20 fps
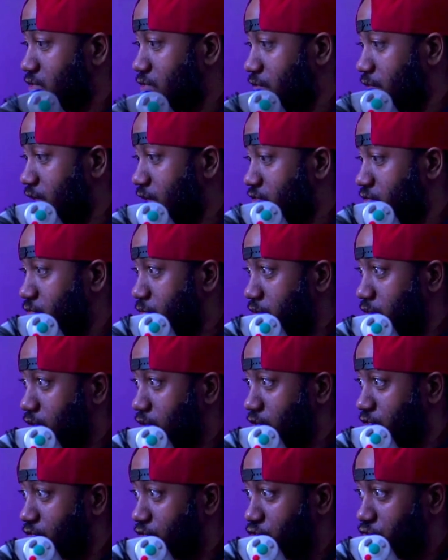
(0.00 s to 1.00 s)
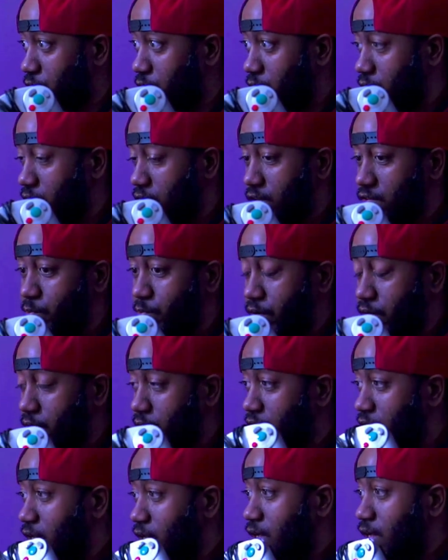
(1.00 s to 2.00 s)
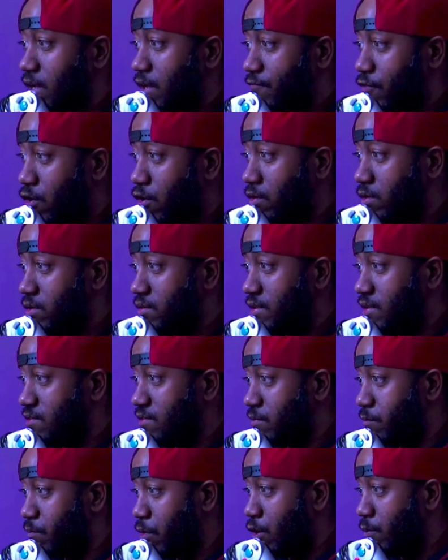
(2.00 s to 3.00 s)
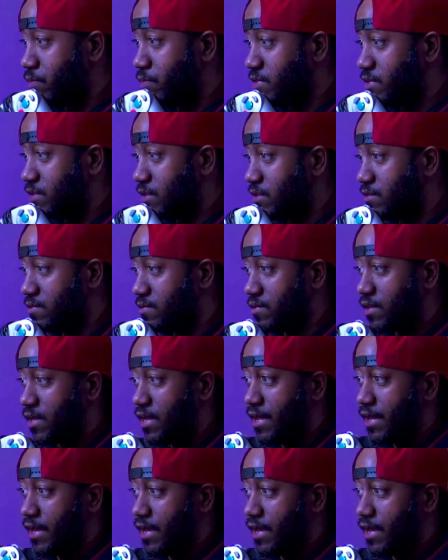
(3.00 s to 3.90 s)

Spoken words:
So that's what this controller is. But for all intents and purposes,